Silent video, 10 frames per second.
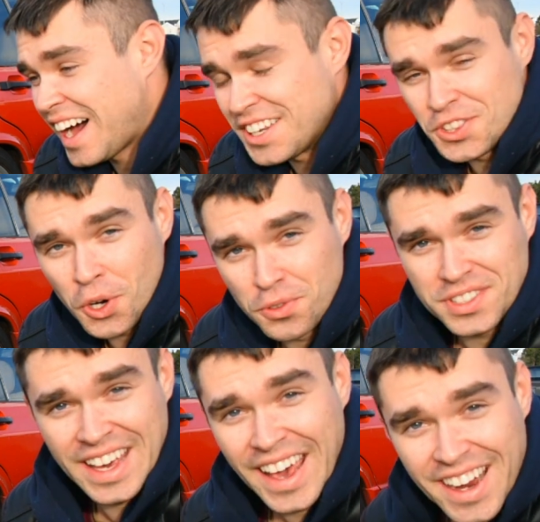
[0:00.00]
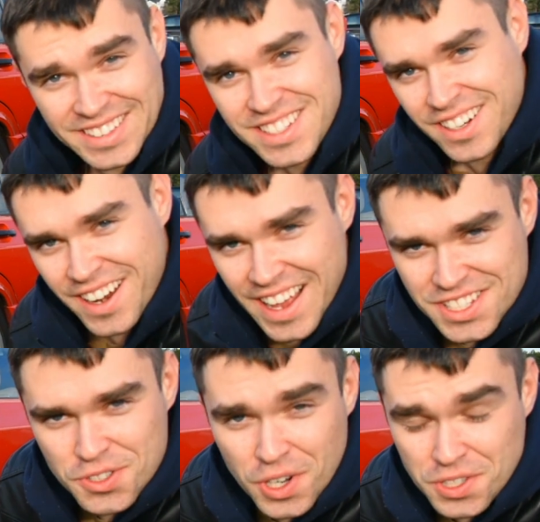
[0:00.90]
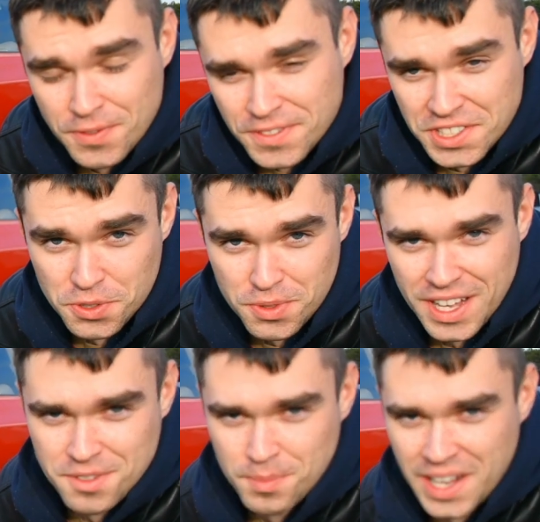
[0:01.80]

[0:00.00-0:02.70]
I don't care. This car has 252,000